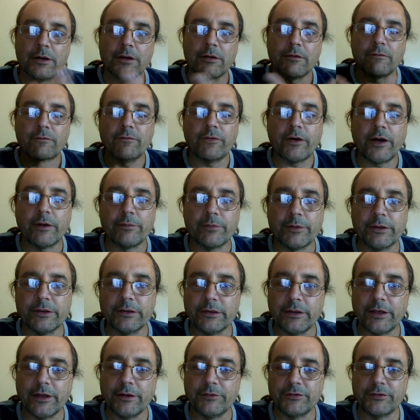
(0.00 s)
vibrant
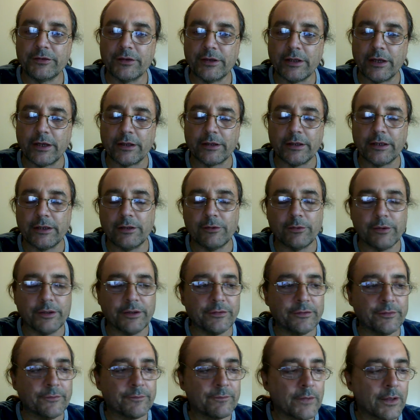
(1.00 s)
life she had.
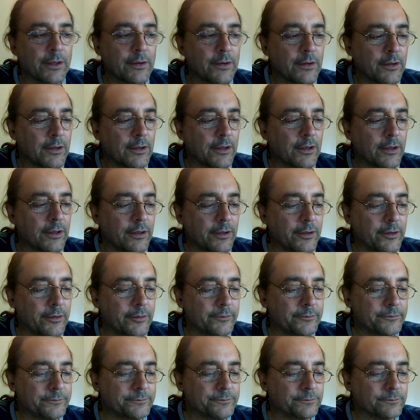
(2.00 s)
Anyways,
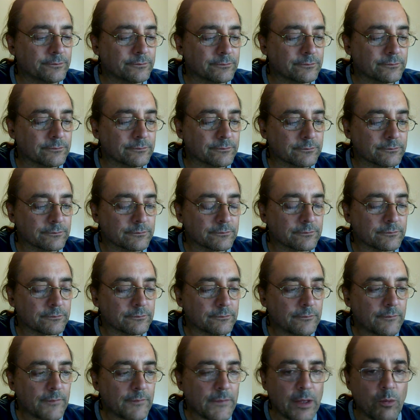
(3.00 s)

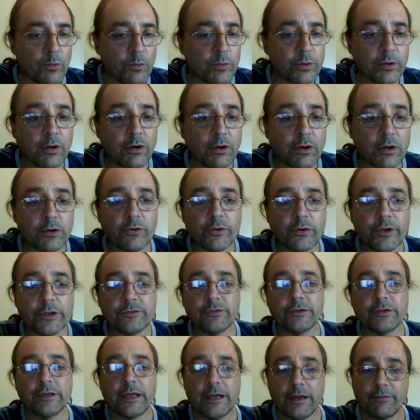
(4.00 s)
we're all going
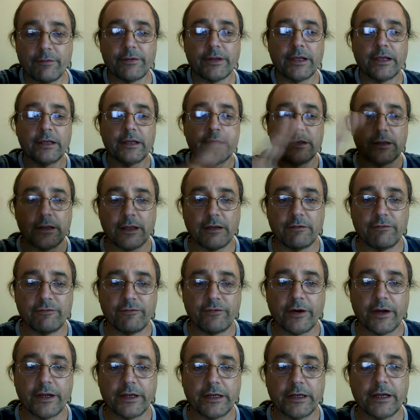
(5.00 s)
to have a
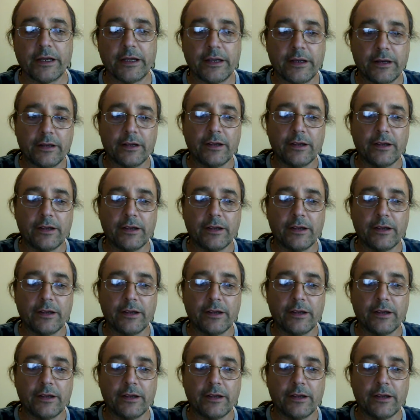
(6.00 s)
finite